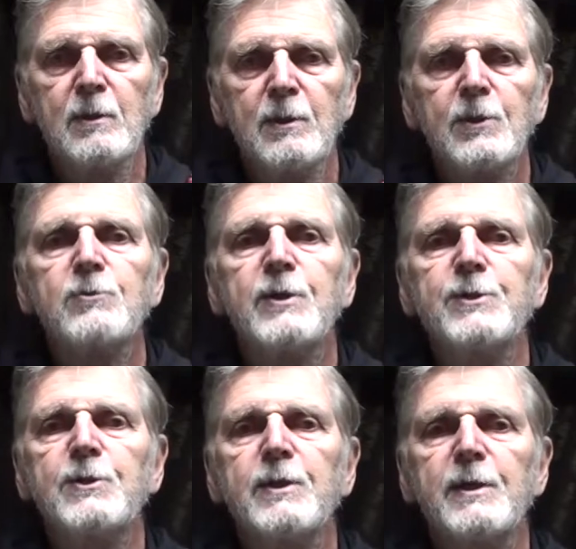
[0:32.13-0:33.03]
The
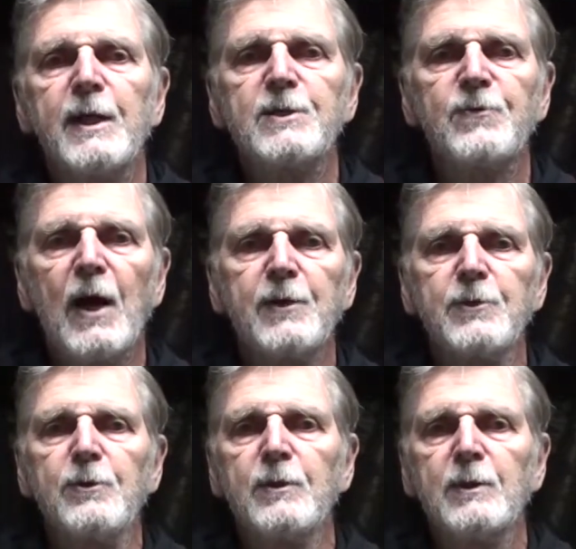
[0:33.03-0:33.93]
reason it has
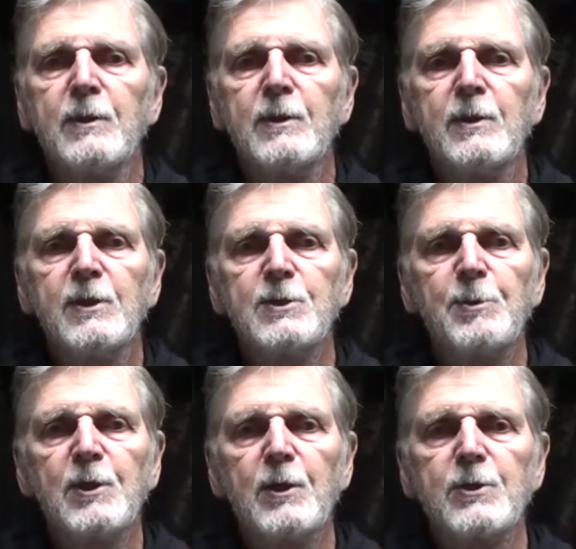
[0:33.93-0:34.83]
value is
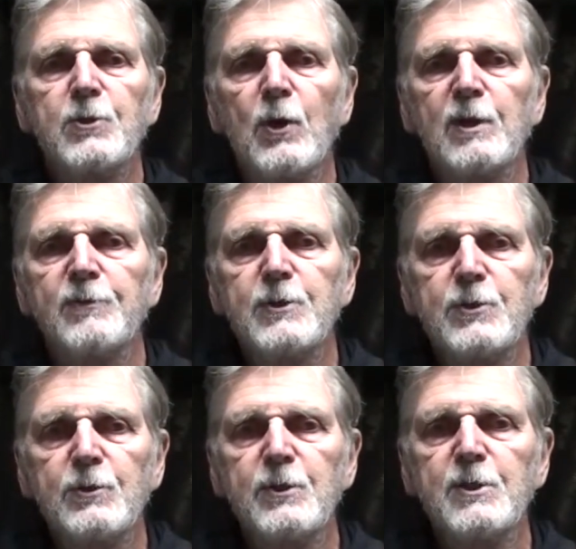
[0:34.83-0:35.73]
because all of the
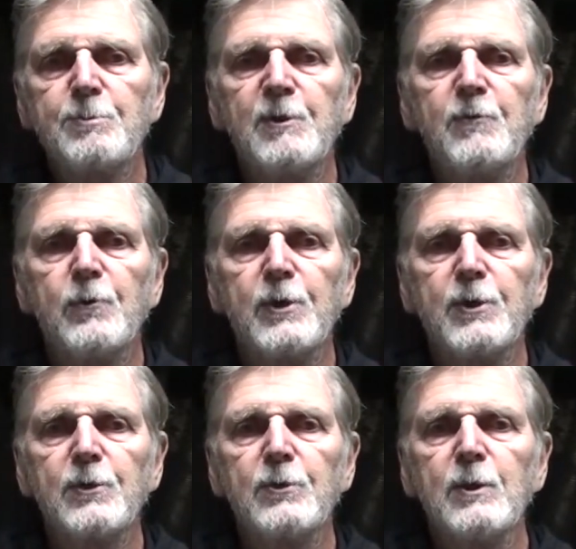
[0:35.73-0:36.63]
students before
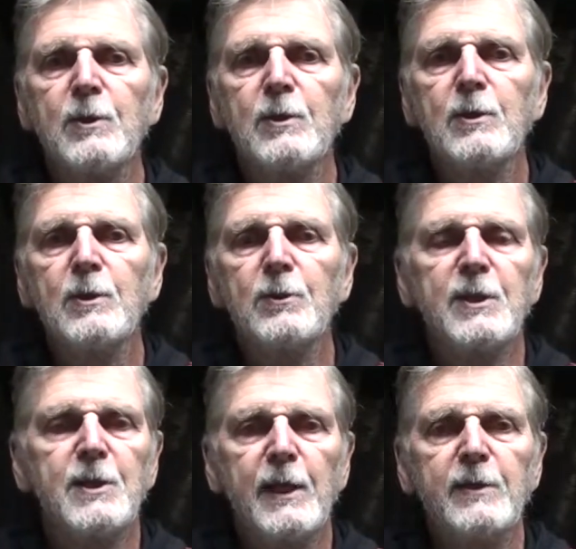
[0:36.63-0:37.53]
you who
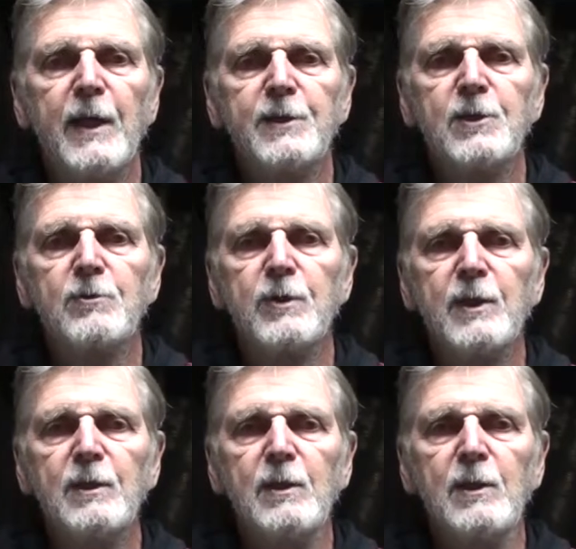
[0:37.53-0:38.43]
attained that
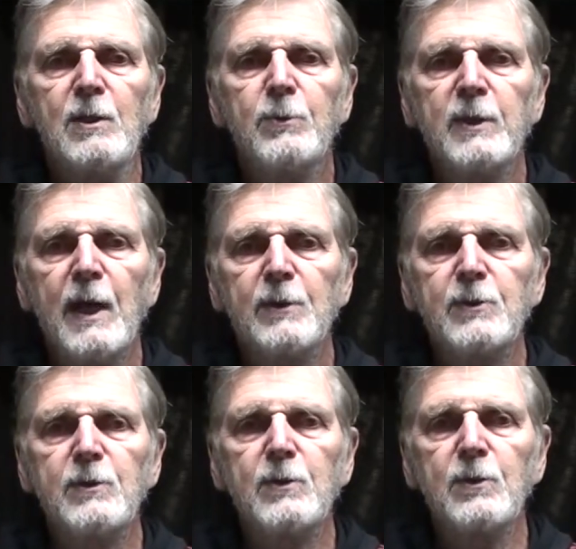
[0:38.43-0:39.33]
degree went out
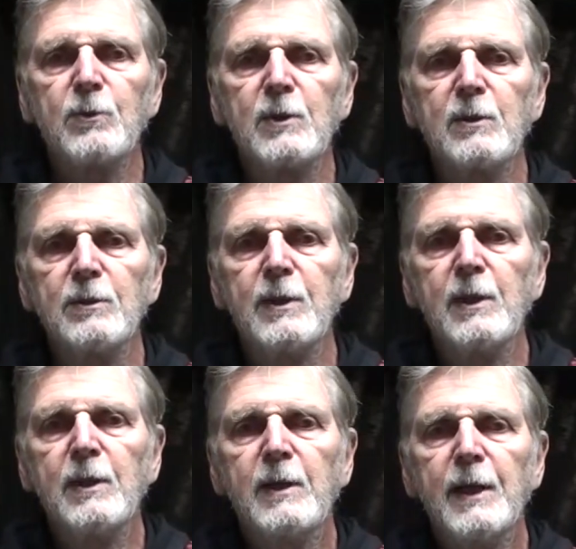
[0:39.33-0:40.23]
into the world
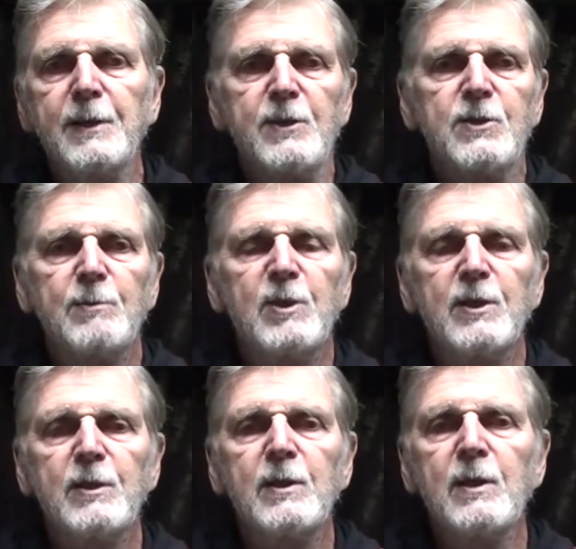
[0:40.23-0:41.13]
and
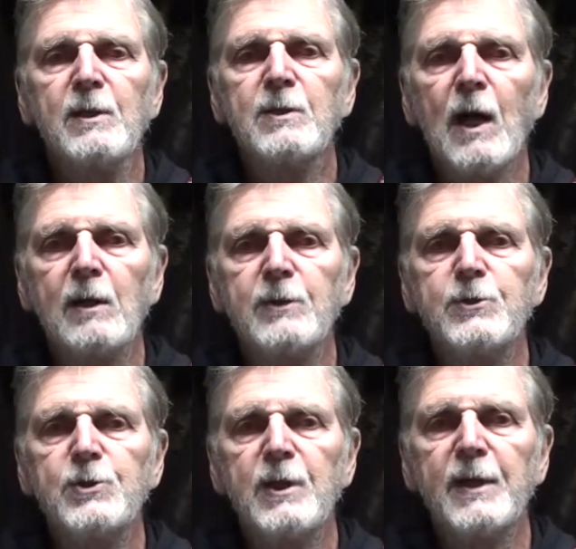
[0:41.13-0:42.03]
exhibited
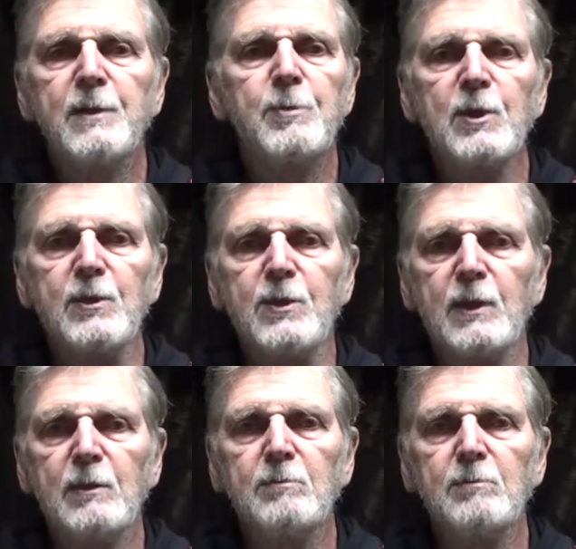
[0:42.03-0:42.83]
knowledge and ability.